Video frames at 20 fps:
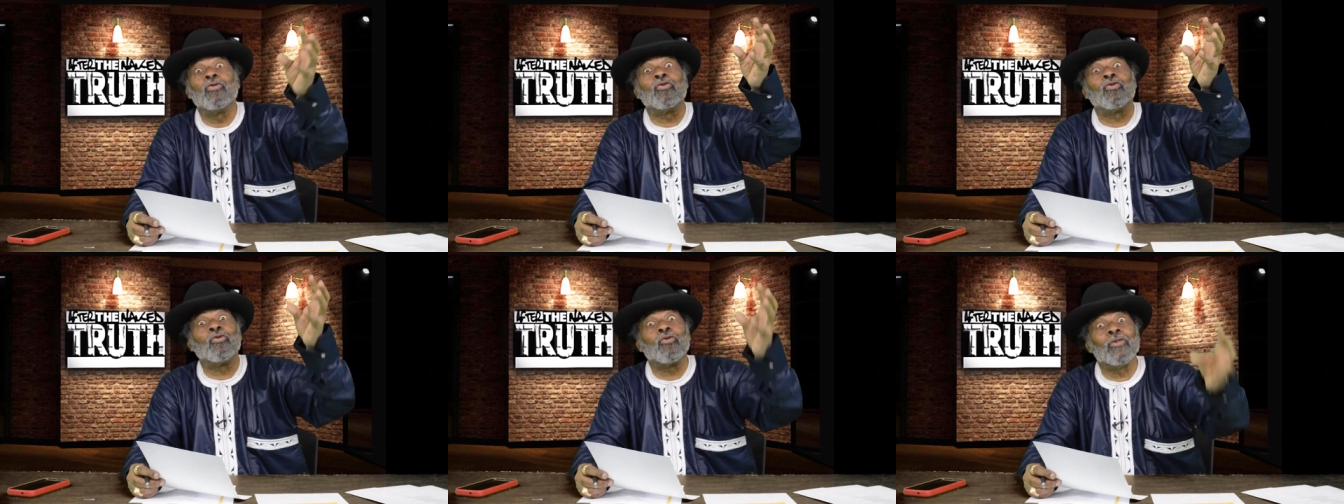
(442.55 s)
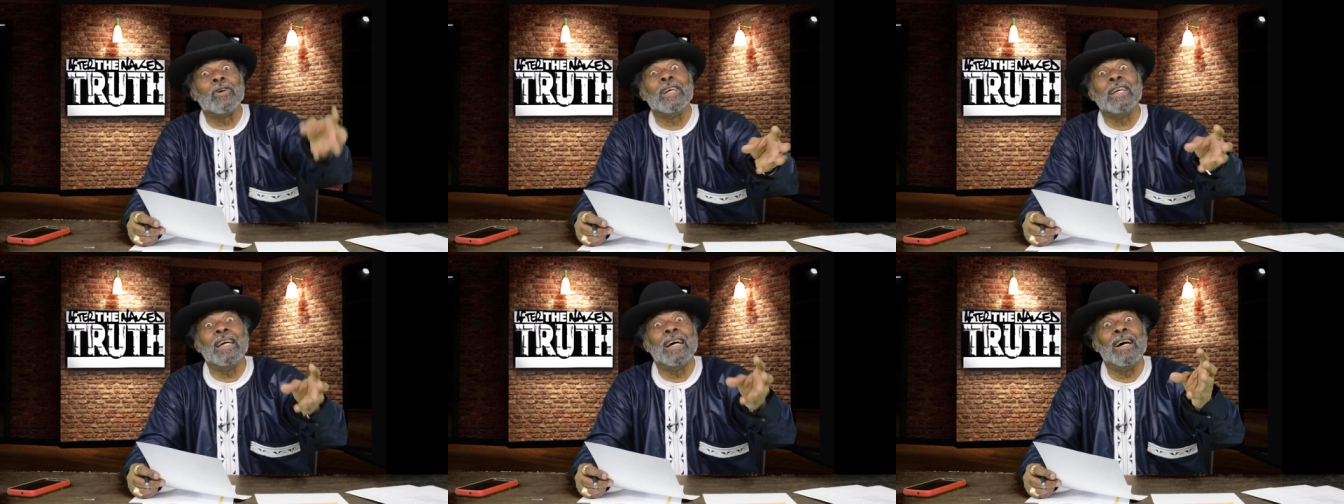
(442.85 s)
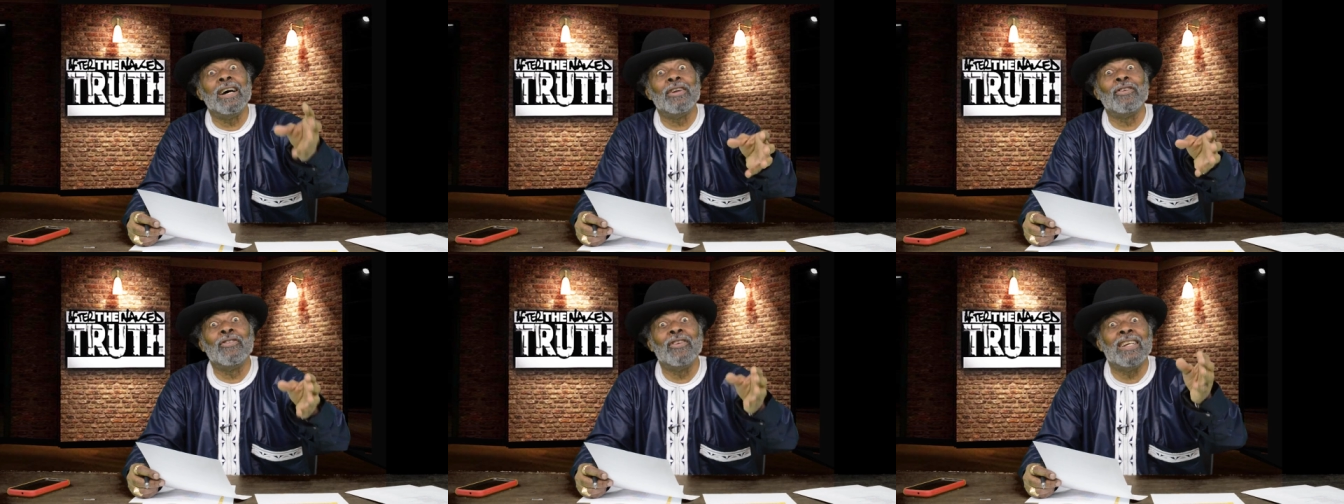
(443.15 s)
three
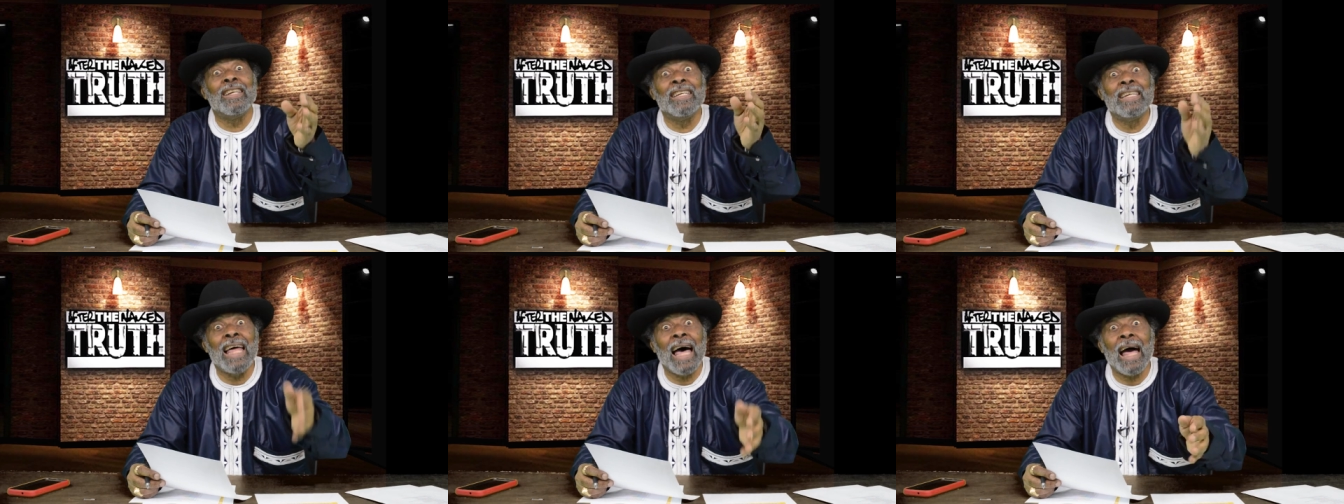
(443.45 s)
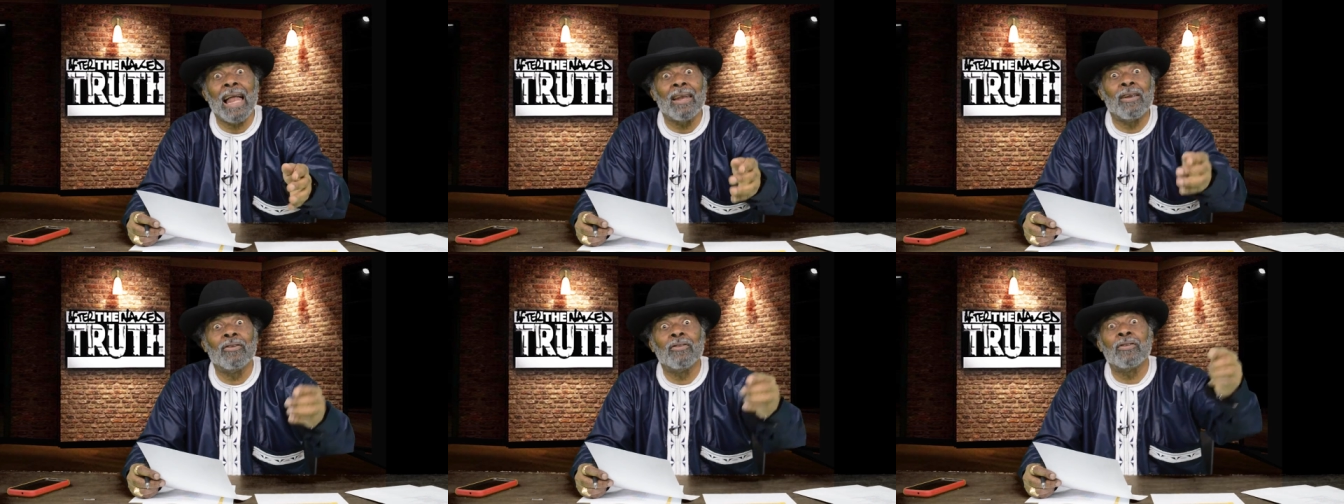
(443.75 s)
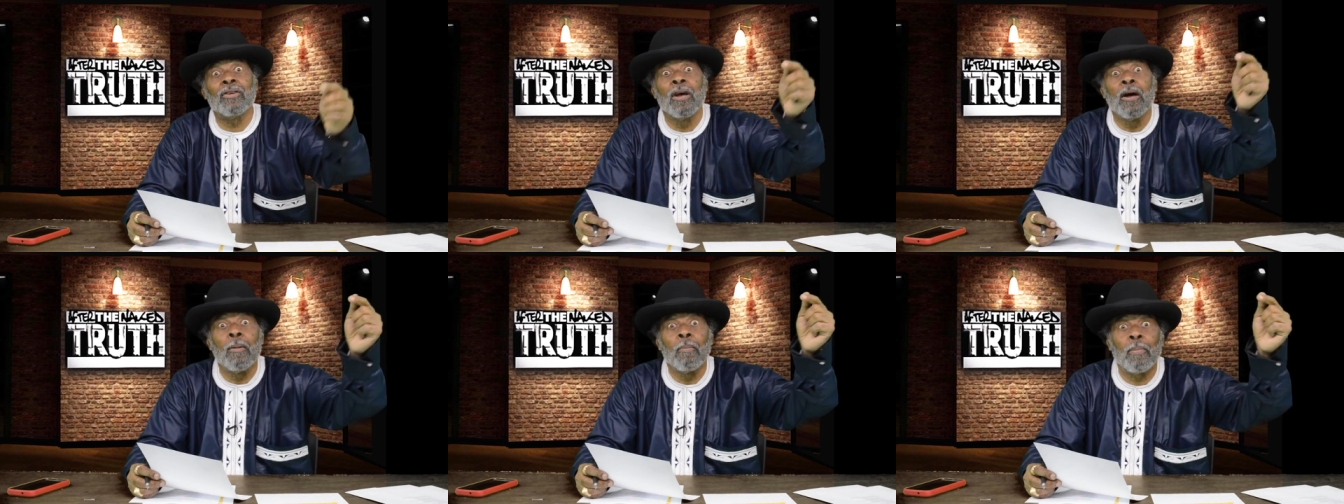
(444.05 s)
hundred
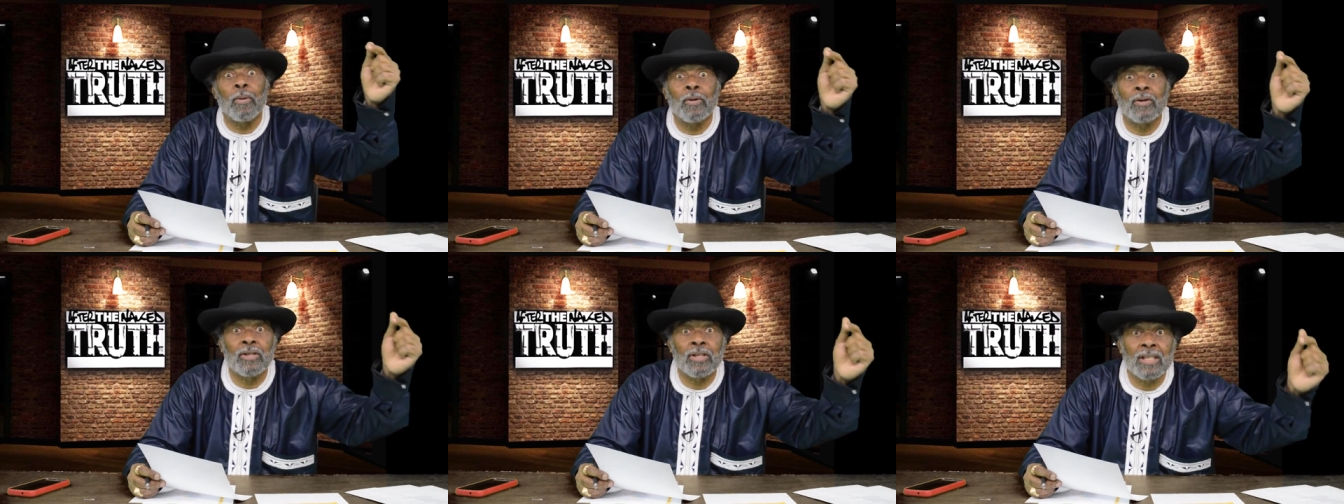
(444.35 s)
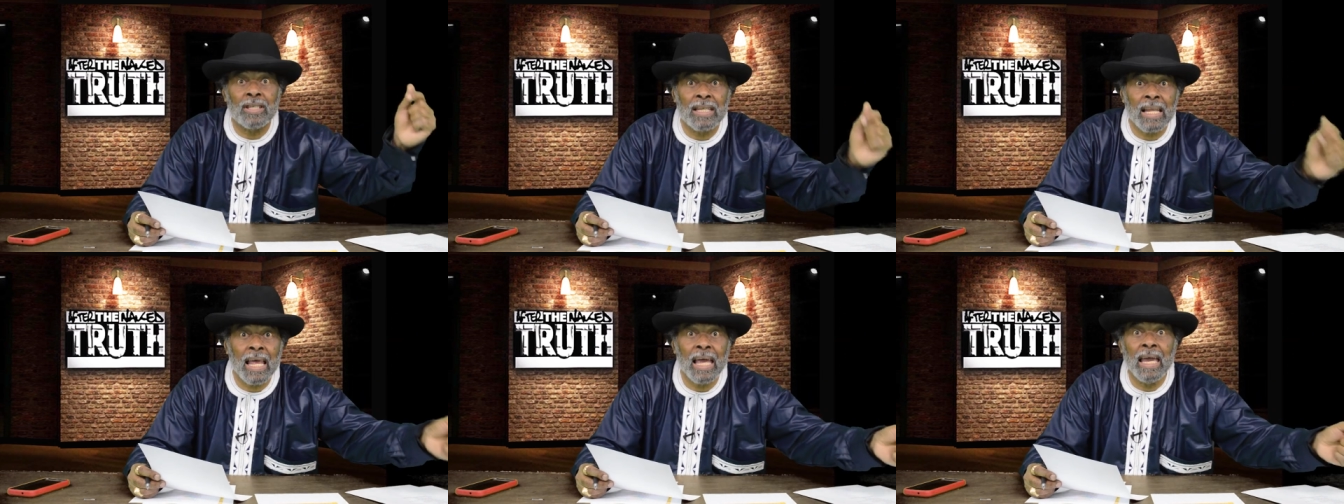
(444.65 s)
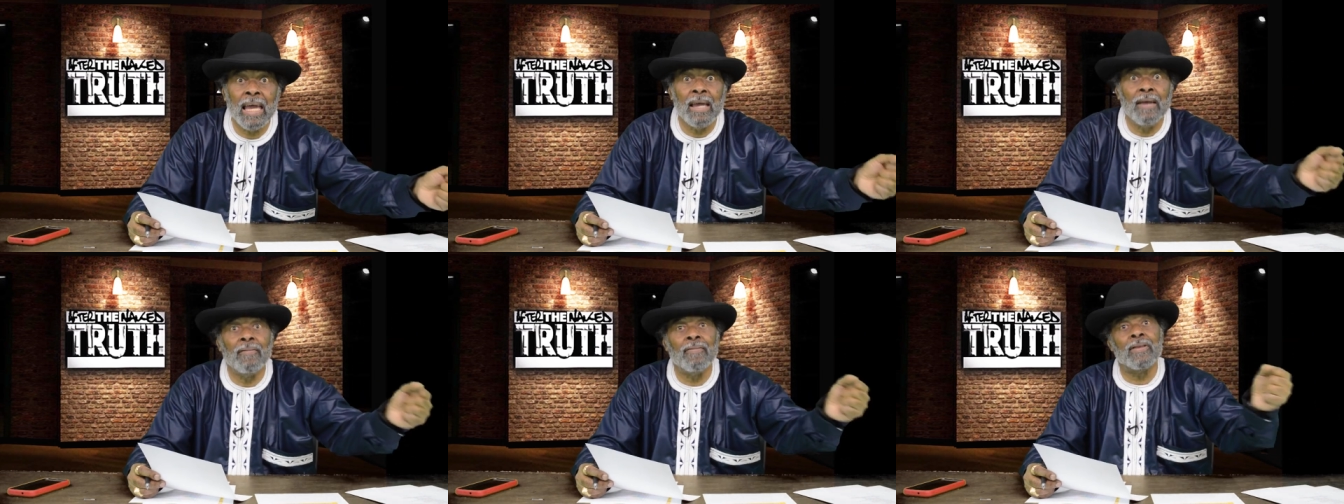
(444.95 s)
dollars per
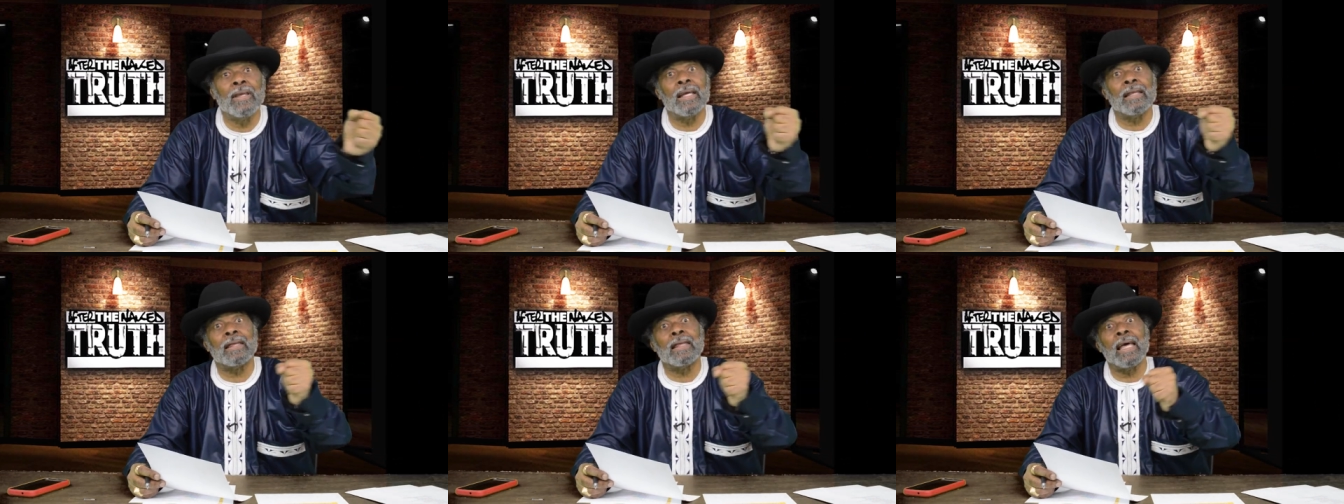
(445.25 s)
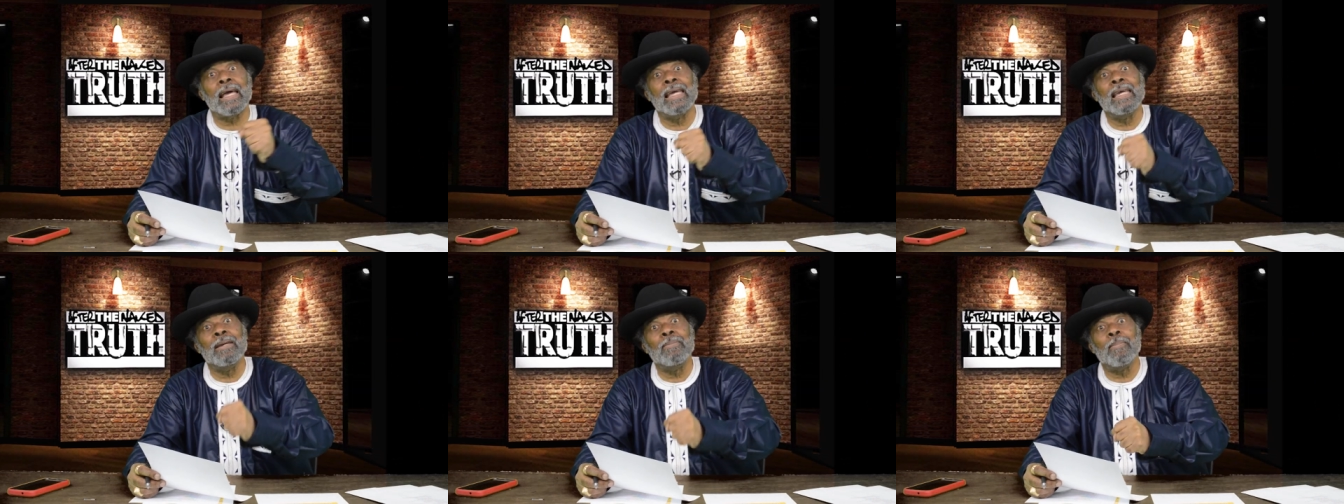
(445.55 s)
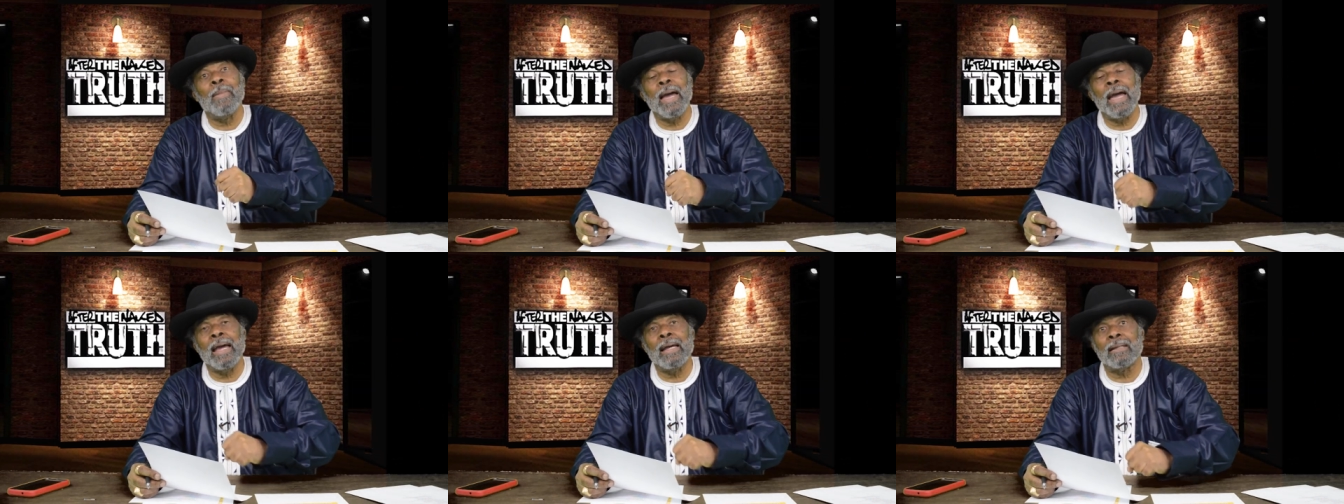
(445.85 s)
slave that they
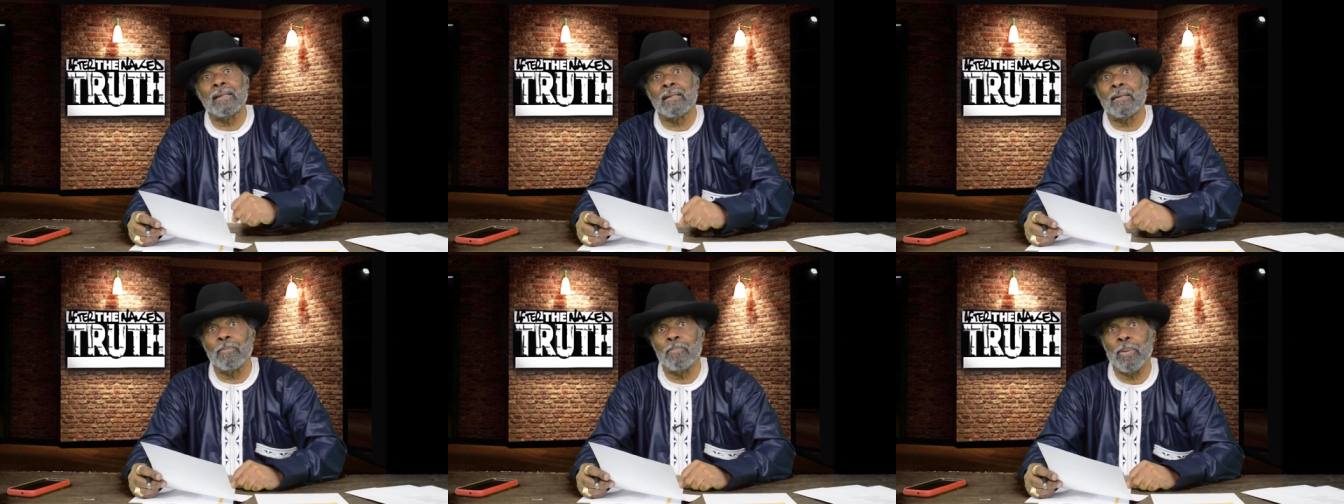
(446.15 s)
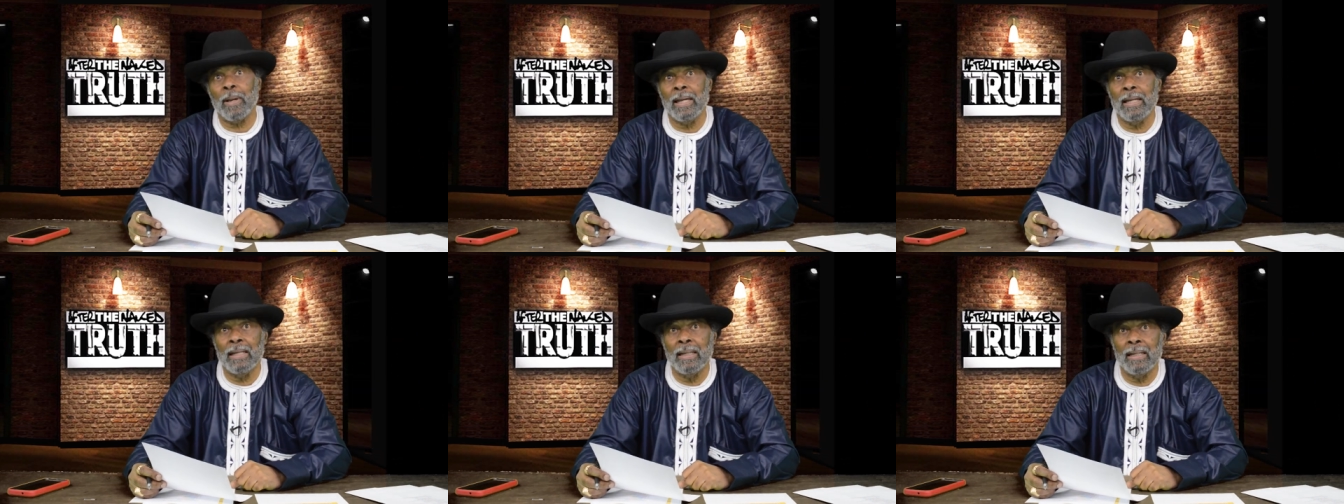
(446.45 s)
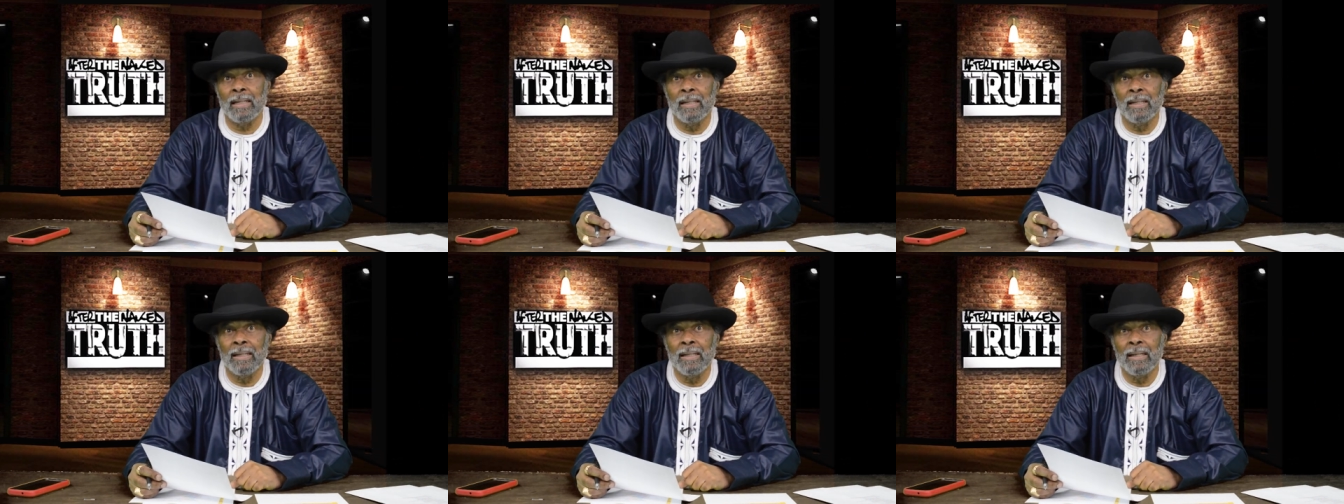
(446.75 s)
emancipated.